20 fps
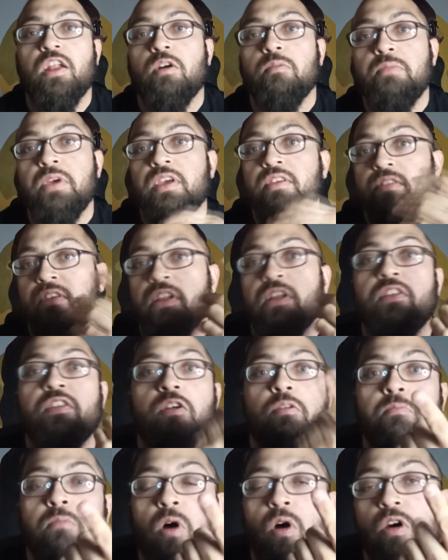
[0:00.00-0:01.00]
on basically
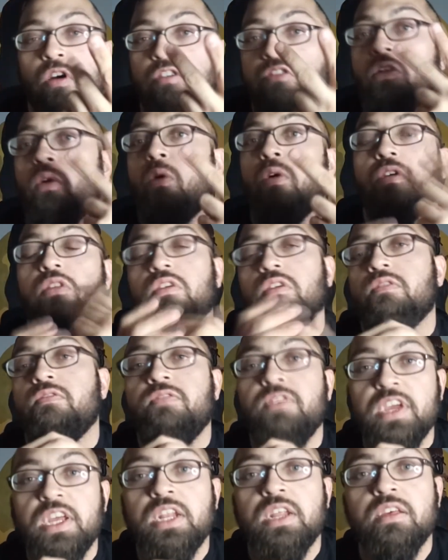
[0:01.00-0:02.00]
their Mars or their
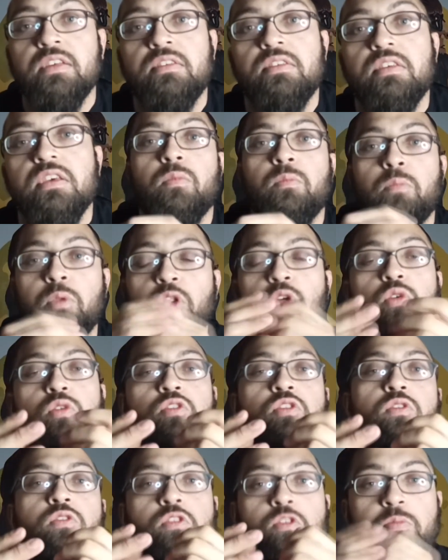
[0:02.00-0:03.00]
Venus
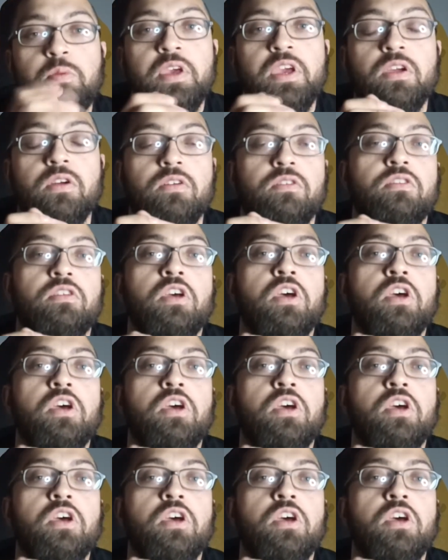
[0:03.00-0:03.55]
Bluetooth speakers.